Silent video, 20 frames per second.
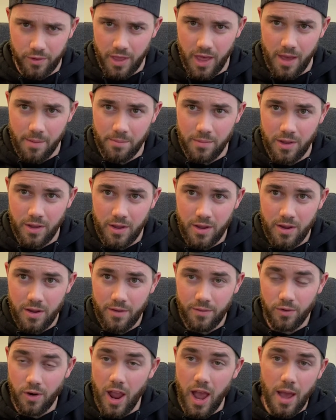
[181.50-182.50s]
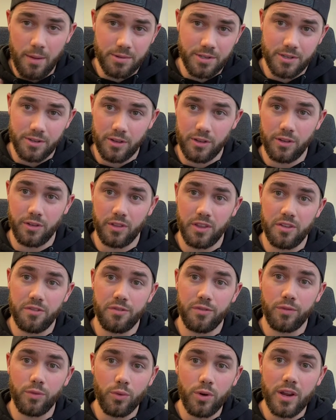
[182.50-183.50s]
them for absolutely
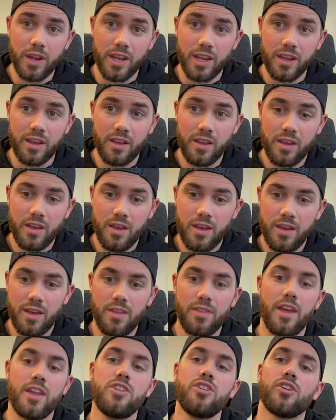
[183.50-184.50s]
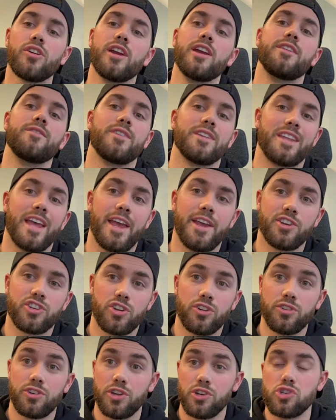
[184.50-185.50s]
free, then your
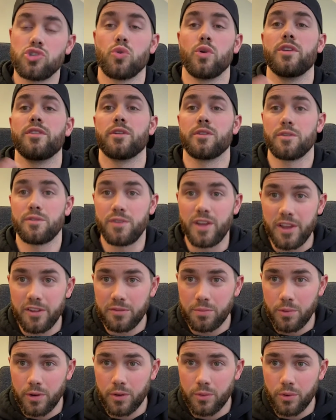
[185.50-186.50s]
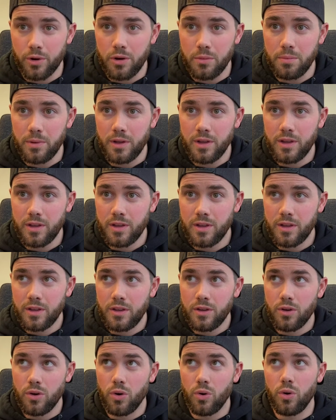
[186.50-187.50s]
invitation to join their Facebook group,
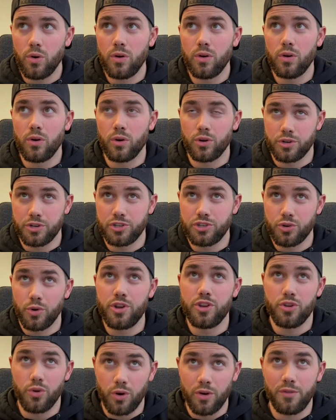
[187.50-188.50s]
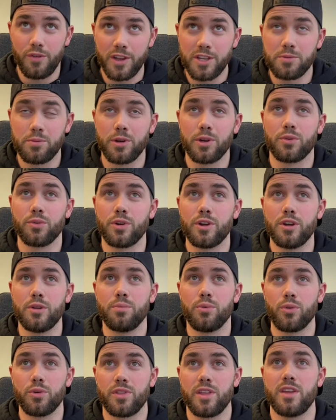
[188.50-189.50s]
or to join your Facebook group,
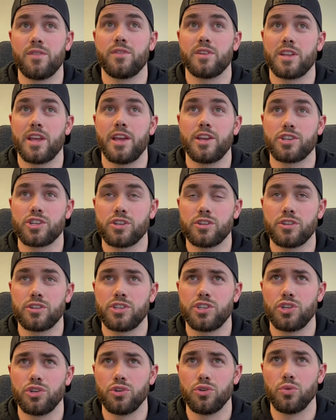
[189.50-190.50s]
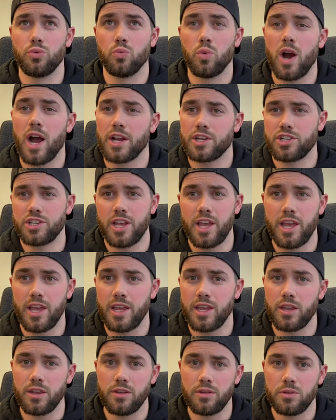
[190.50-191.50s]
or the invitation to watch
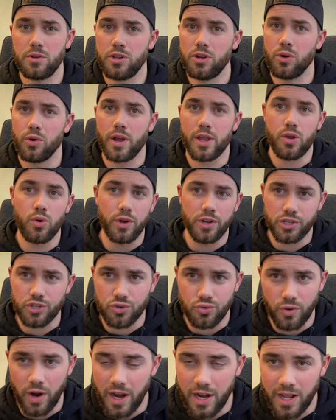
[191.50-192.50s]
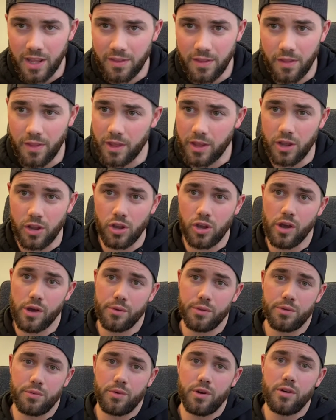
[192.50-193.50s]
a quick training that they can go
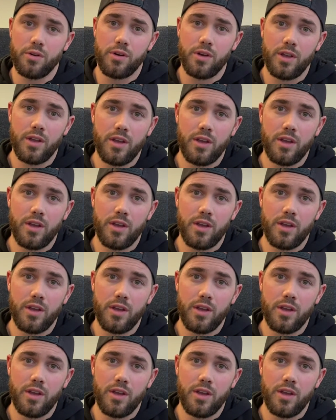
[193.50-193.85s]
through,